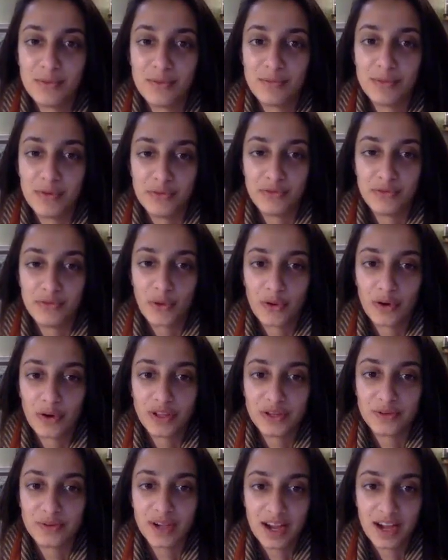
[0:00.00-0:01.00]
before
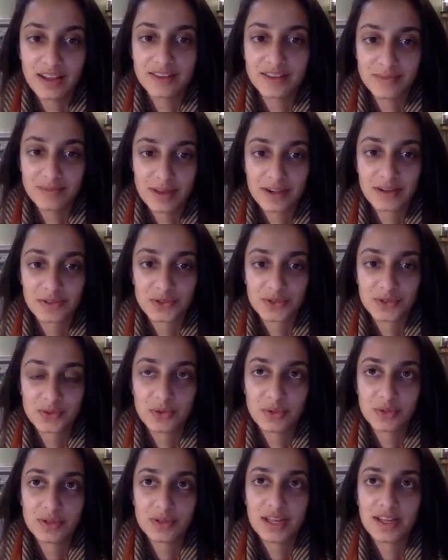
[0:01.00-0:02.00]
you got to medical
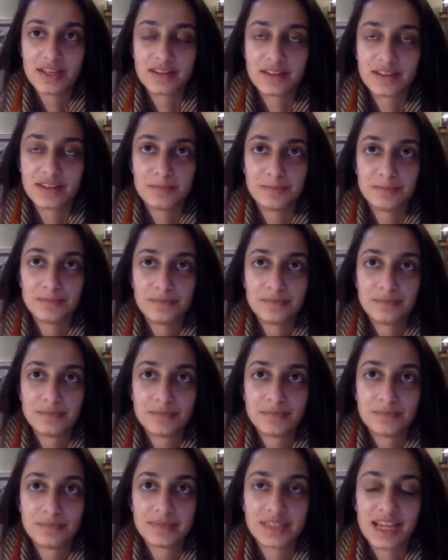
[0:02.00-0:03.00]
school. And
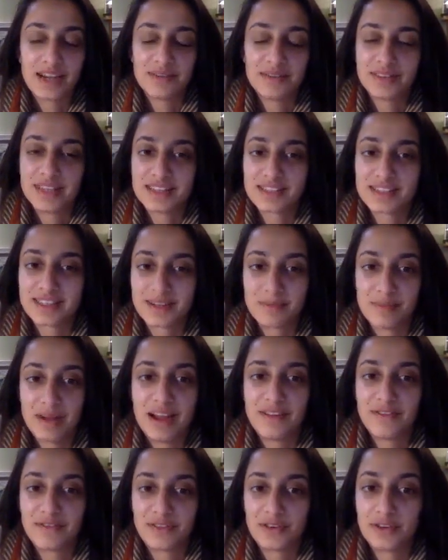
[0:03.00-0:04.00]
that's like
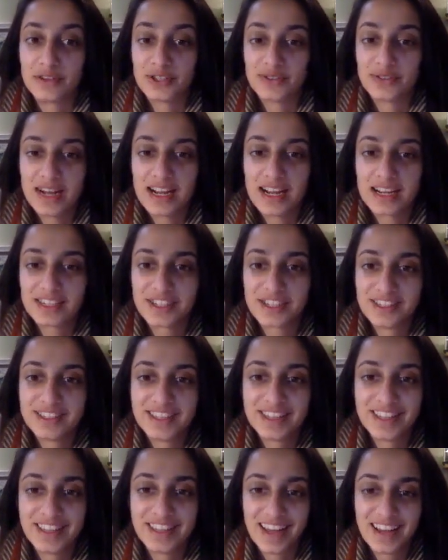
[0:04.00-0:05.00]
my first reaction
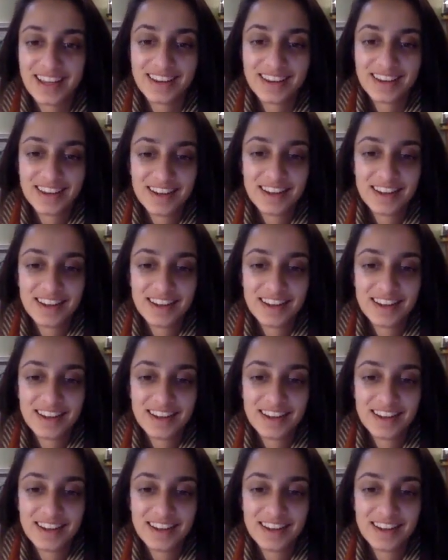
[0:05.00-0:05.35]
to that.